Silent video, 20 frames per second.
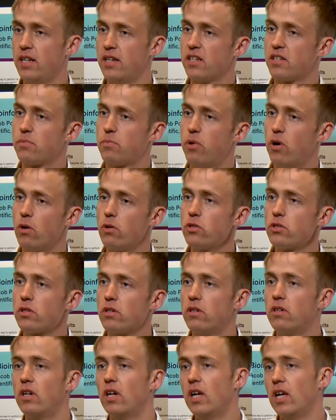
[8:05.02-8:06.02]
in this
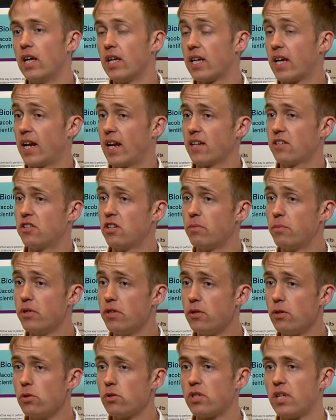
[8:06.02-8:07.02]
poster can actually be
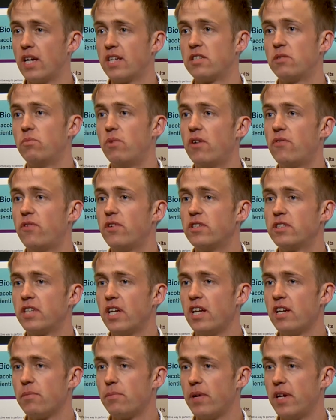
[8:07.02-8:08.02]
used as a reference
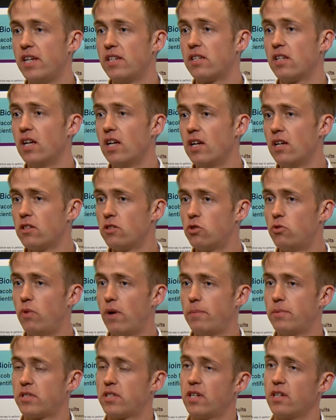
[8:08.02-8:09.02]
database to
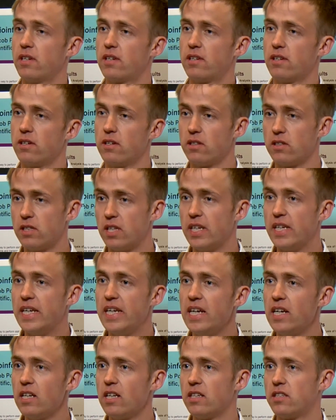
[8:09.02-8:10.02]
represent the, the
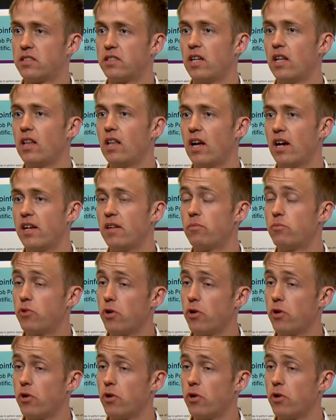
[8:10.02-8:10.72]
HeLa cell line